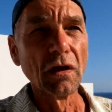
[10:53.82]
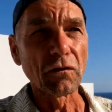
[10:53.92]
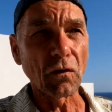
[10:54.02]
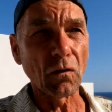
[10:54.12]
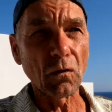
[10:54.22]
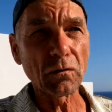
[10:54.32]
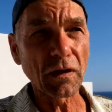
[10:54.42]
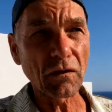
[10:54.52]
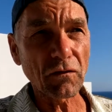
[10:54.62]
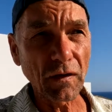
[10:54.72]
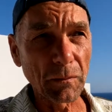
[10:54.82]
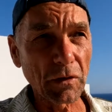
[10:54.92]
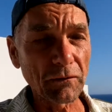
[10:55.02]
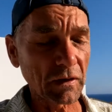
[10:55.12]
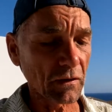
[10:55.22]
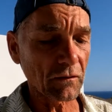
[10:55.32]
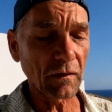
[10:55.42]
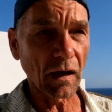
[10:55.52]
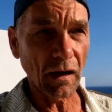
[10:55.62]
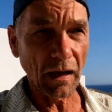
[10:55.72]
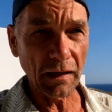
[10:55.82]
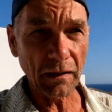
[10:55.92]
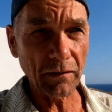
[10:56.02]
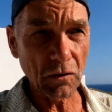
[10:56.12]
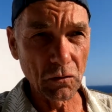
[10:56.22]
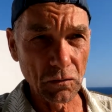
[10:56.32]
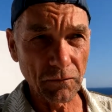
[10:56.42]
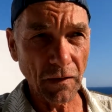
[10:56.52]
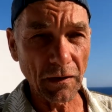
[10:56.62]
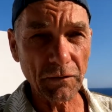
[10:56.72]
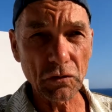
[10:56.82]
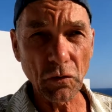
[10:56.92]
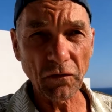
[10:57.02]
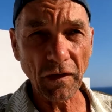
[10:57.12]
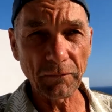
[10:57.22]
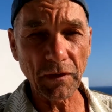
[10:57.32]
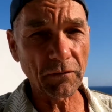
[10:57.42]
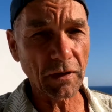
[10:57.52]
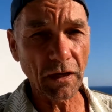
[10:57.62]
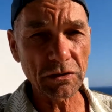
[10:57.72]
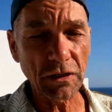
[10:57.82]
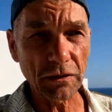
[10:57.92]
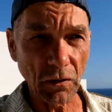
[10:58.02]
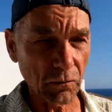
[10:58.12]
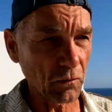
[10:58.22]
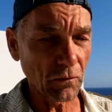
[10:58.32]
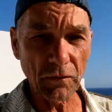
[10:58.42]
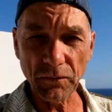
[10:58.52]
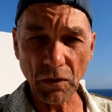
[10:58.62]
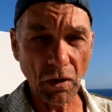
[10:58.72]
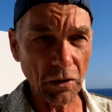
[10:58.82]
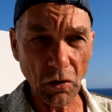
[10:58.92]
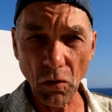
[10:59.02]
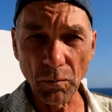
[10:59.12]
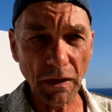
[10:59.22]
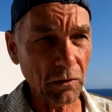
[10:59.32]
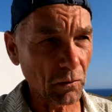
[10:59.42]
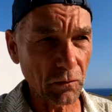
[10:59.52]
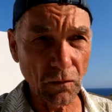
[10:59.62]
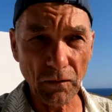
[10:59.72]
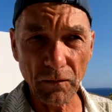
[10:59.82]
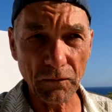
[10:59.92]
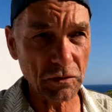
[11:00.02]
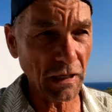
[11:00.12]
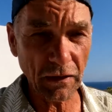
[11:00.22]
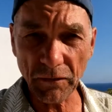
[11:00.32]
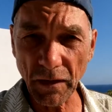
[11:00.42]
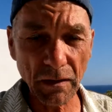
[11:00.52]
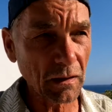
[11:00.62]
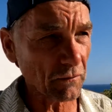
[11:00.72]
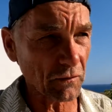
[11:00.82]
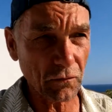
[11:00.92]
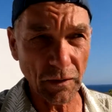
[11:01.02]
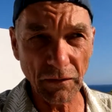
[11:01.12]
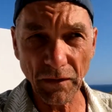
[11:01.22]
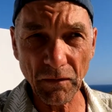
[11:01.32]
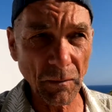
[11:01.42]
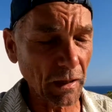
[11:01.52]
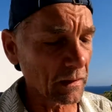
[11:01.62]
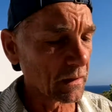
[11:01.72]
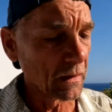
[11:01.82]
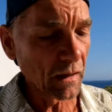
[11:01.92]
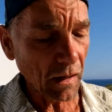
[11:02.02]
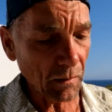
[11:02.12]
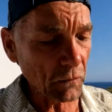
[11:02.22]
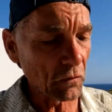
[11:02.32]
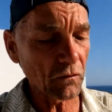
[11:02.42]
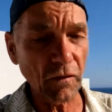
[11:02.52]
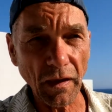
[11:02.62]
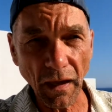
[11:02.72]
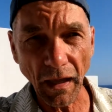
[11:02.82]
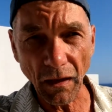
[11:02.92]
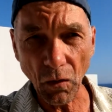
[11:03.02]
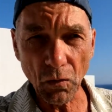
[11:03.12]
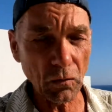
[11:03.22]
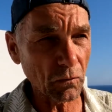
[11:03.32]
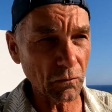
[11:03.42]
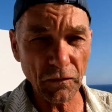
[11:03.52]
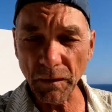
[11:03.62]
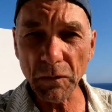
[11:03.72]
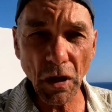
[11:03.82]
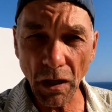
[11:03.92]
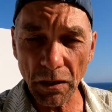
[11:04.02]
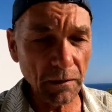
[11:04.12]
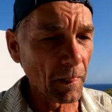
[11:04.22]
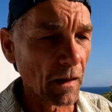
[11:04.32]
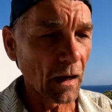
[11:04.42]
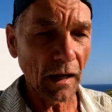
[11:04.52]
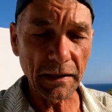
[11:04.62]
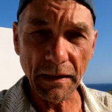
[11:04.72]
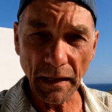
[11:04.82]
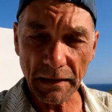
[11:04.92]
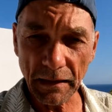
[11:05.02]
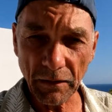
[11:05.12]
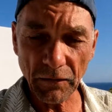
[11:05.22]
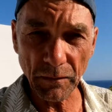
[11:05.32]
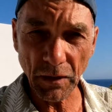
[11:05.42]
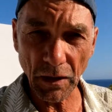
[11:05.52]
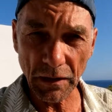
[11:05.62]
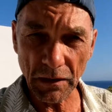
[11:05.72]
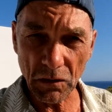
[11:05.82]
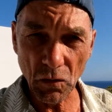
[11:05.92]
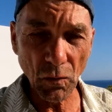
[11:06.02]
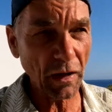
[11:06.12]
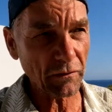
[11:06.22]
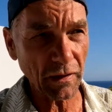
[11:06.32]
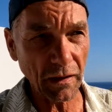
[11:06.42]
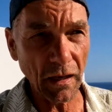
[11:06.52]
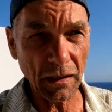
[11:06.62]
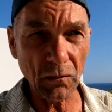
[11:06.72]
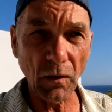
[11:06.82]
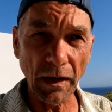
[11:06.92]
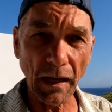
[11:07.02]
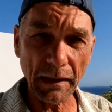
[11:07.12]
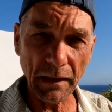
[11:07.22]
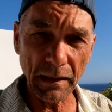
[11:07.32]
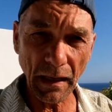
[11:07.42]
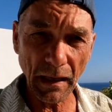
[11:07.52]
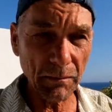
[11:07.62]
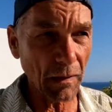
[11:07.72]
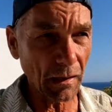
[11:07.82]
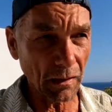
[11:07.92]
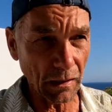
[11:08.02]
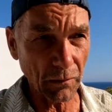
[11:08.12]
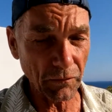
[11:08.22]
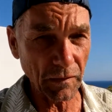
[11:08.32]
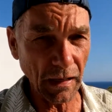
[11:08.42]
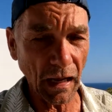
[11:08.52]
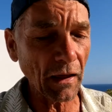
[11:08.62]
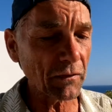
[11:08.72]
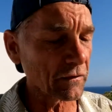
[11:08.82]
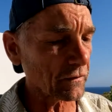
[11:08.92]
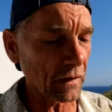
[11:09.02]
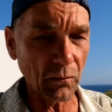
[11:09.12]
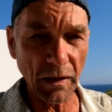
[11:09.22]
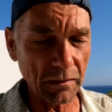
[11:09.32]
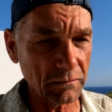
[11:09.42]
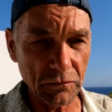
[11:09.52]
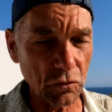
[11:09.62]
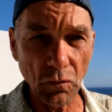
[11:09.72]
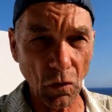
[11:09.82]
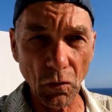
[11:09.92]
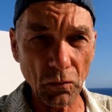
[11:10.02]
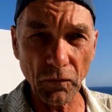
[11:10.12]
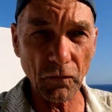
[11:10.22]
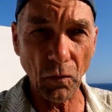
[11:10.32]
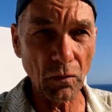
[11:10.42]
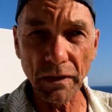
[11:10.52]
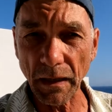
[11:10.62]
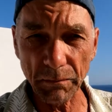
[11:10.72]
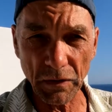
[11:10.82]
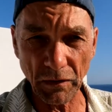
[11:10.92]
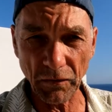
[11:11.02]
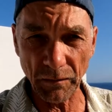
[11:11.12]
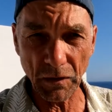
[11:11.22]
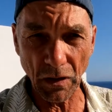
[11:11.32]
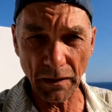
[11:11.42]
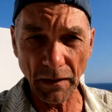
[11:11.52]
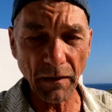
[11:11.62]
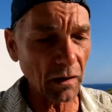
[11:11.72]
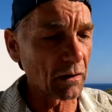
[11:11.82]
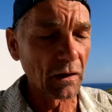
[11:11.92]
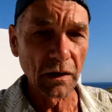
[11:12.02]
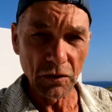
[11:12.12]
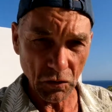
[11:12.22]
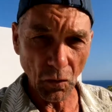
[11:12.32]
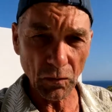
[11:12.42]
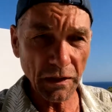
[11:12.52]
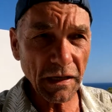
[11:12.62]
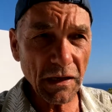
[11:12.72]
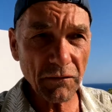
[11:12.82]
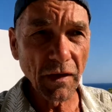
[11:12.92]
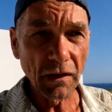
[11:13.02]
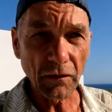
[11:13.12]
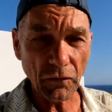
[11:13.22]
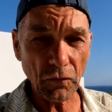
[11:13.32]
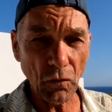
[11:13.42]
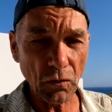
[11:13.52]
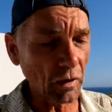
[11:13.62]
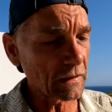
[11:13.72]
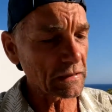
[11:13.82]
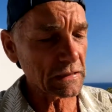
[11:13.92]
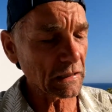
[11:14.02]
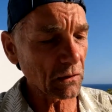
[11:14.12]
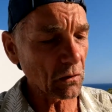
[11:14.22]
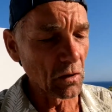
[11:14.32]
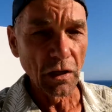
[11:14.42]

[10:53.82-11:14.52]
So the summary of it is, I like the Google Fi for 2-step verification. I don't use it for calling home. I don't use it for texting because it's 20 cents a minute. I'm using a local SIM card. I did not get the SIM card in the US. I got it when I came and I was in Athens, and I went to a local store and they put the SIM card in there. Don't leave the store until